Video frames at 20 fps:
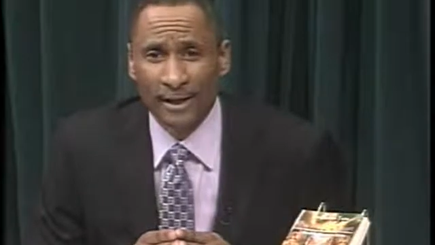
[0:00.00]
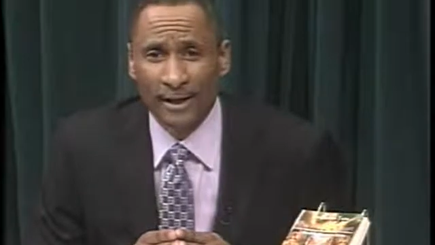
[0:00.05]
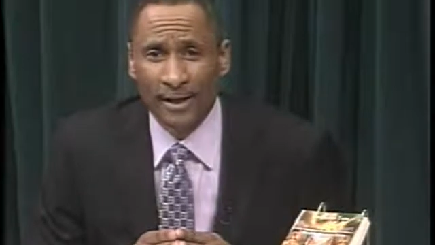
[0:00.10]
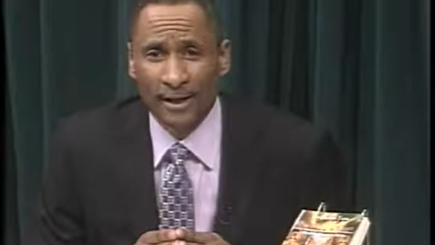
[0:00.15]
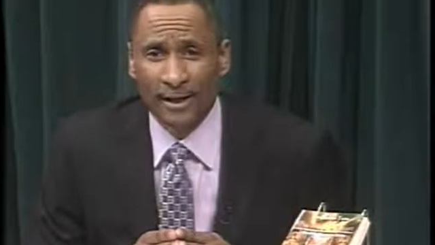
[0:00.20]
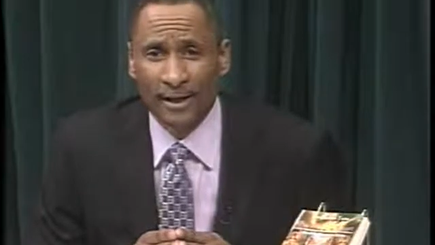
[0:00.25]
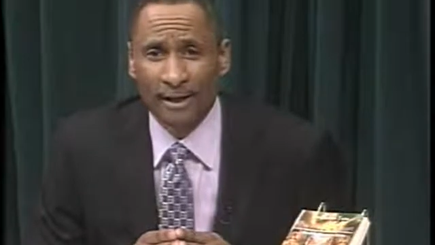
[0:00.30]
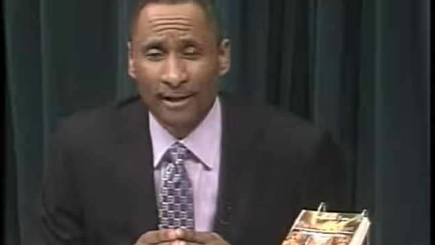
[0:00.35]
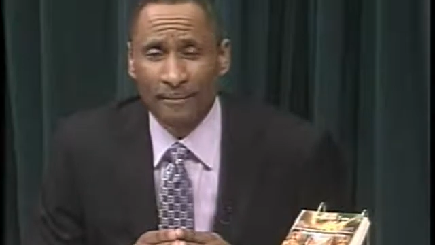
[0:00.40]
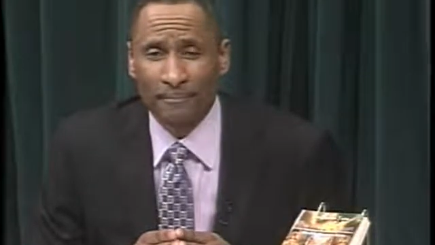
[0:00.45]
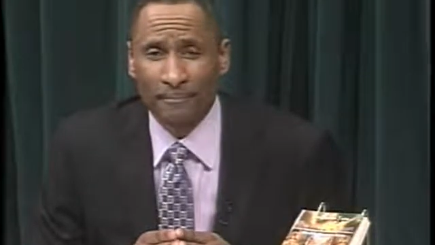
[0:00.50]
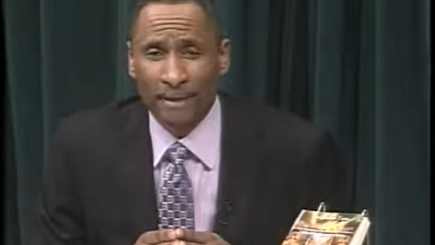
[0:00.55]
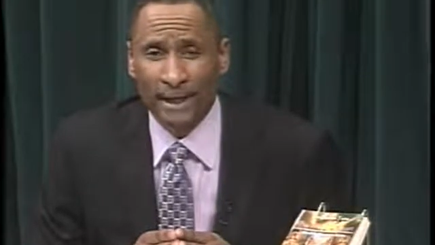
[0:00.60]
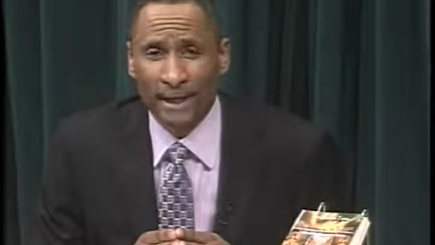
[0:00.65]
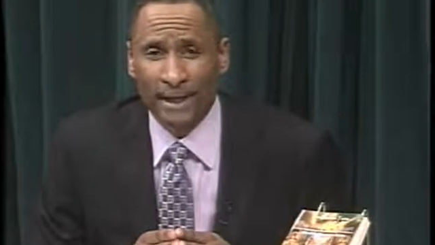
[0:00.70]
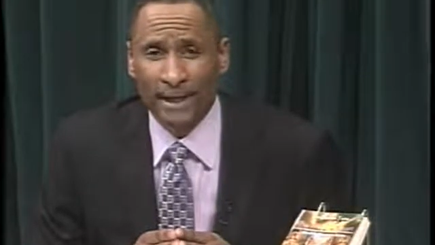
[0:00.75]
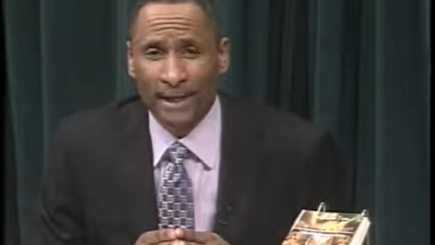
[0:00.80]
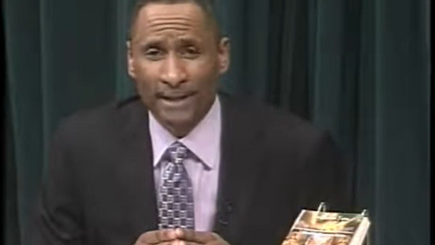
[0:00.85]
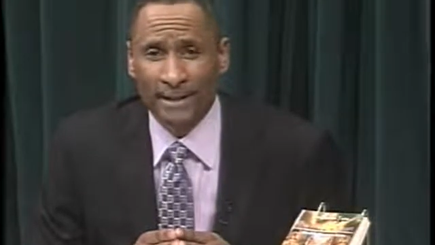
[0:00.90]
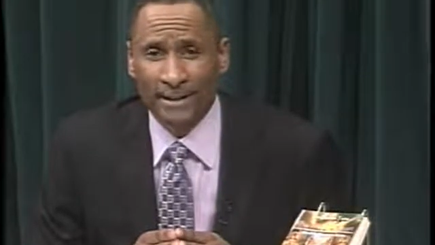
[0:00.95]

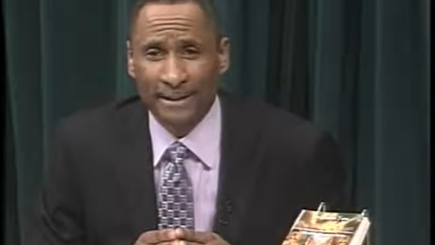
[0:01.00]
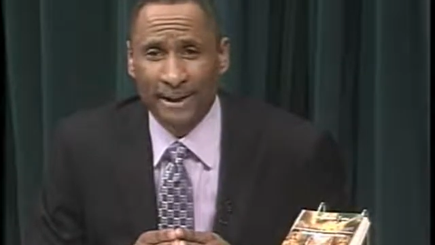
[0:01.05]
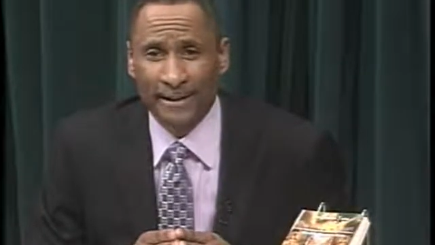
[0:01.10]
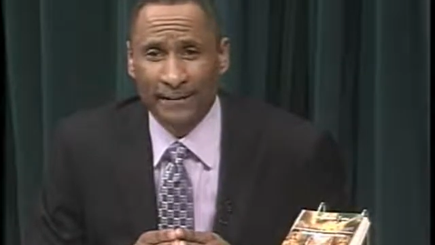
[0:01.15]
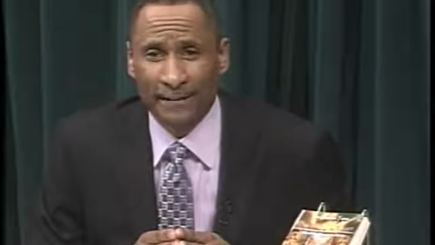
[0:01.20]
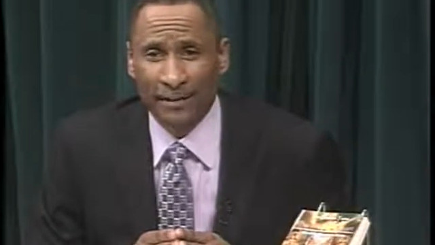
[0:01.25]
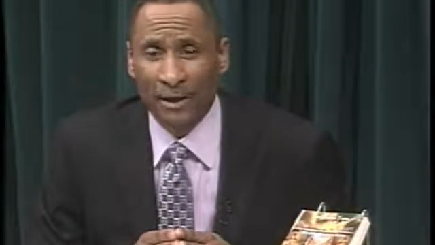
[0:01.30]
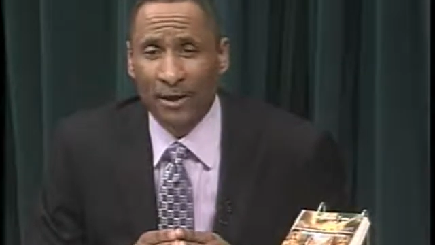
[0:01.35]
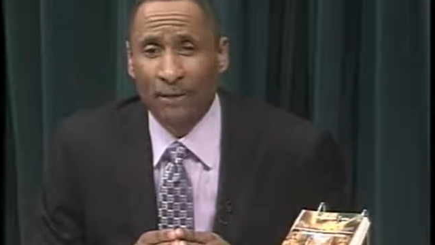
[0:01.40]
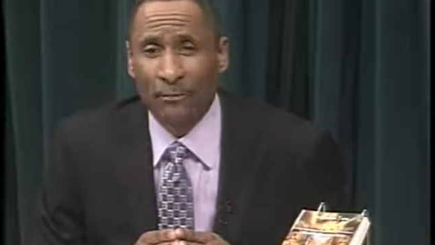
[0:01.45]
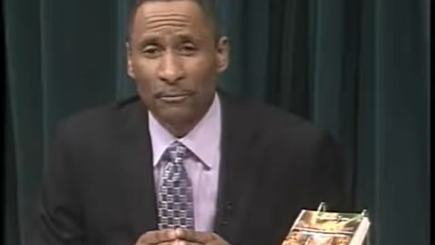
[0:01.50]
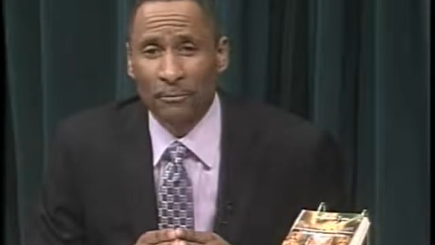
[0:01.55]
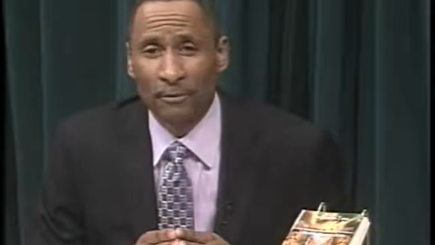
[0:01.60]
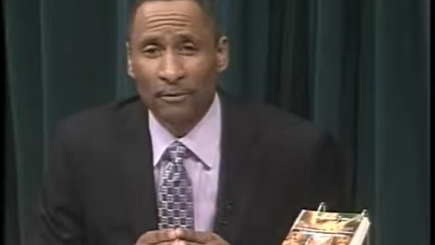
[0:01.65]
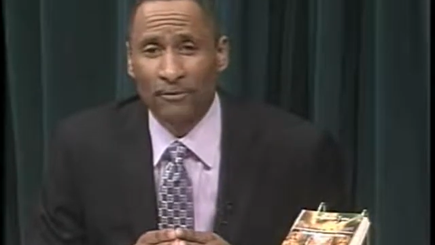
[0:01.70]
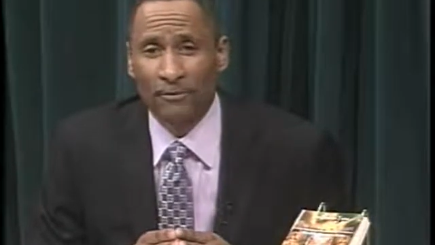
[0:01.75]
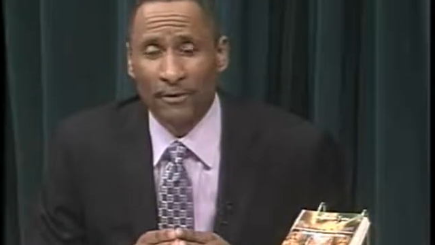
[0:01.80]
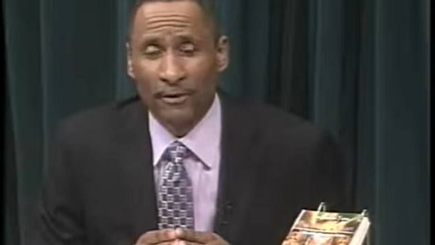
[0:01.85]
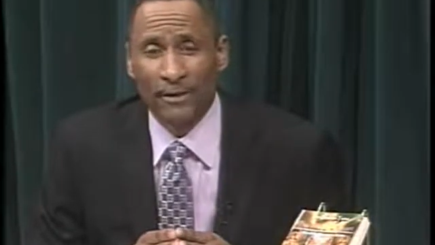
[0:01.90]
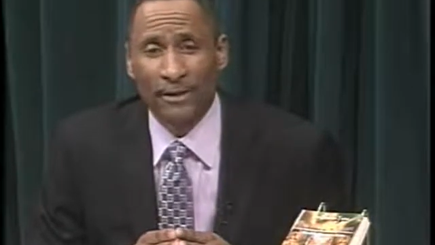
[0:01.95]
and I thought it would be
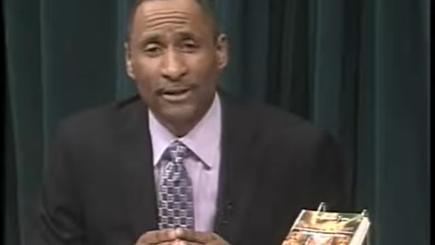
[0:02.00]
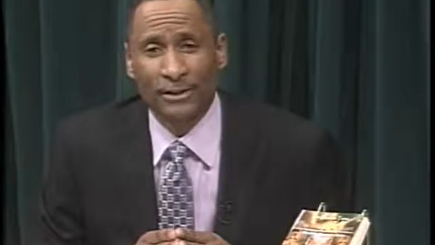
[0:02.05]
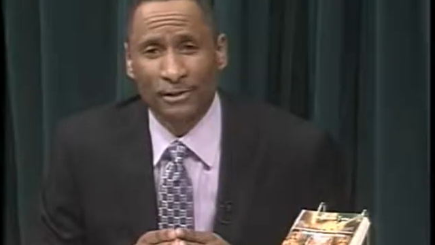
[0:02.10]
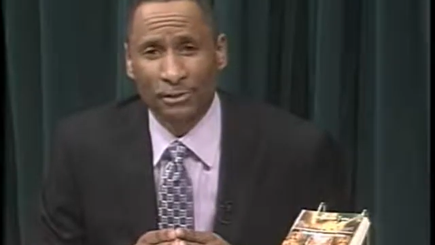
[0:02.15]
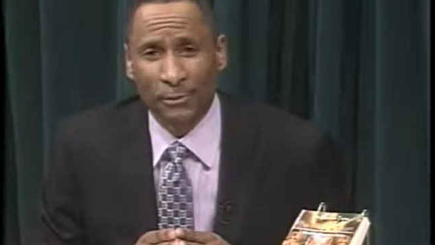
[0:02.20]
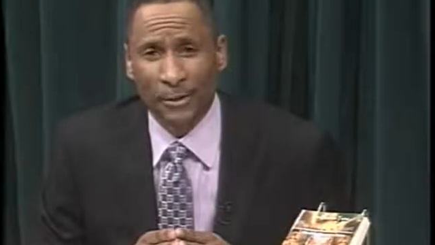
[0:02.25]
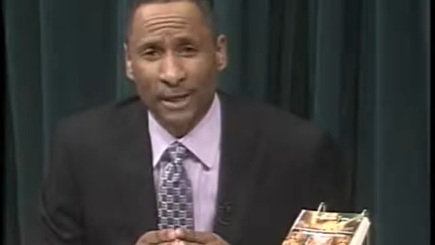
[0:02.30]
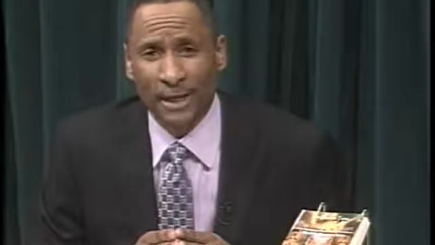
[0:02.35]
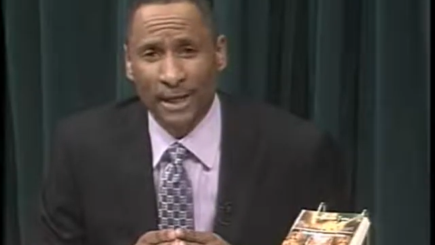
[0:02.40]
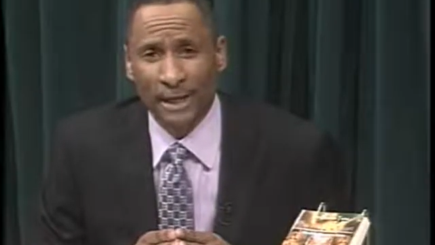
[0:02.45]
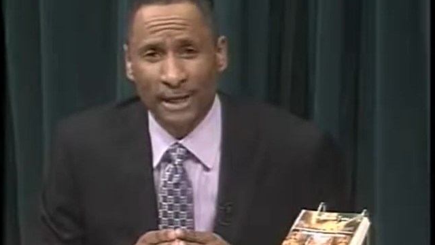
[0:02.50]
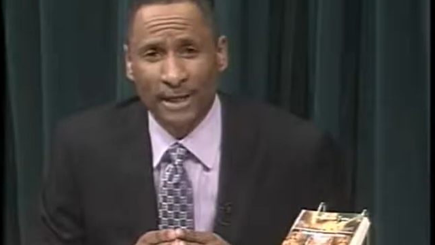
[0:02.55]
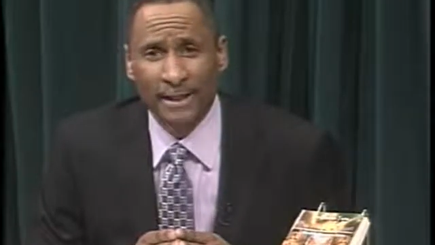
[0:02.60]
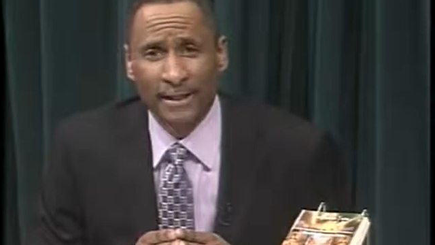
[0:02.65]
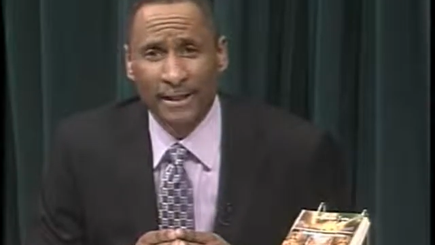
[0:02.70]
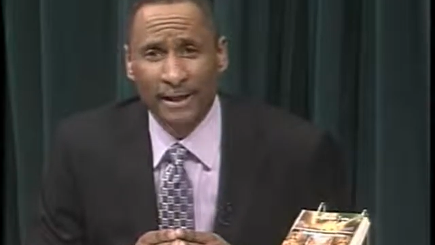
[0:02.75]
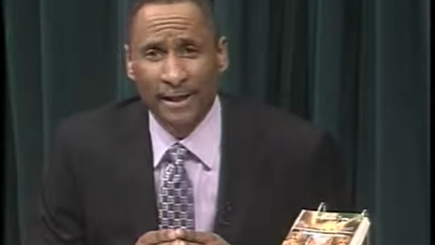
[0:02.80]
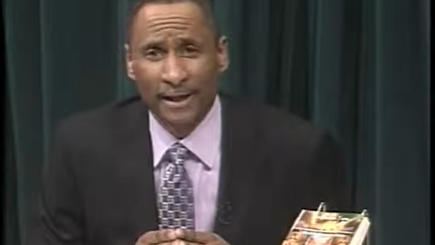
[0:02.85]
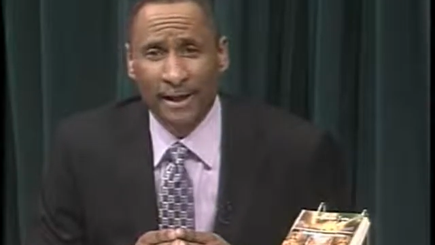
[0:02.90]
very intriguing